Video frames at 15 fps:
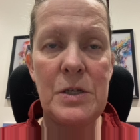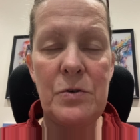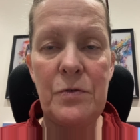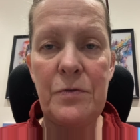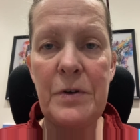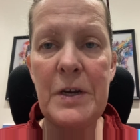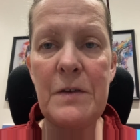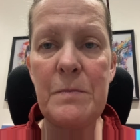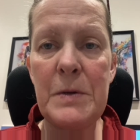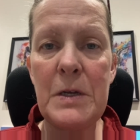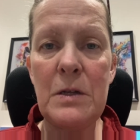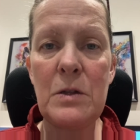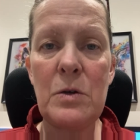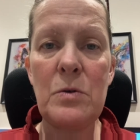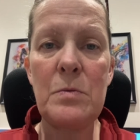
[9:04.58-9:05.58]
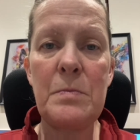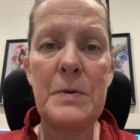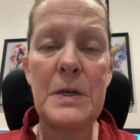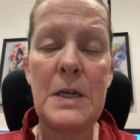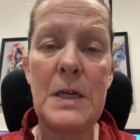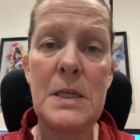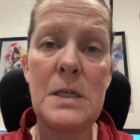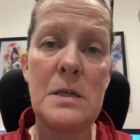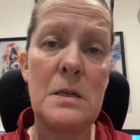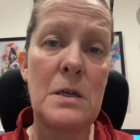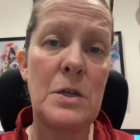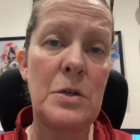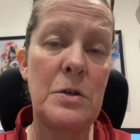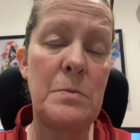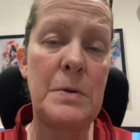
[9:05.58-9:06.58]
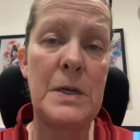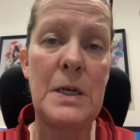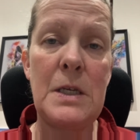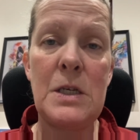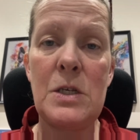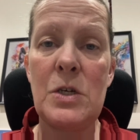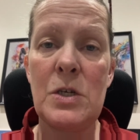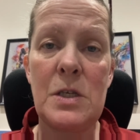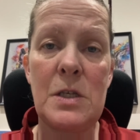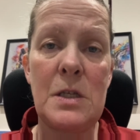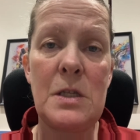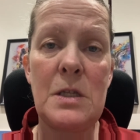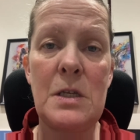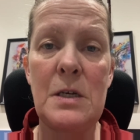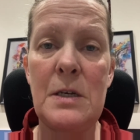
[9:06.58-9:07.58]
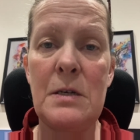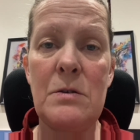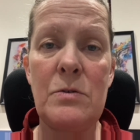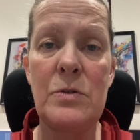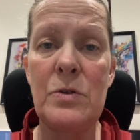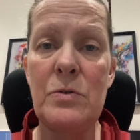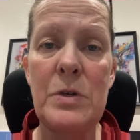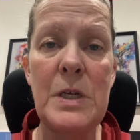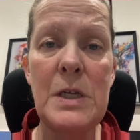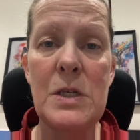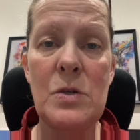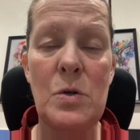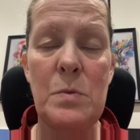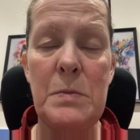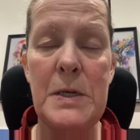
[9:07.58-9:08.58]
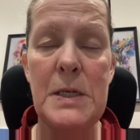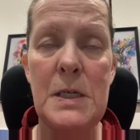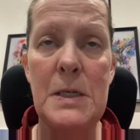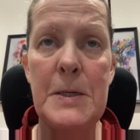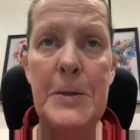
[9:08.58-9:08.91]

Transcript: afraid of being alone, but it could be just that their needs aren't met.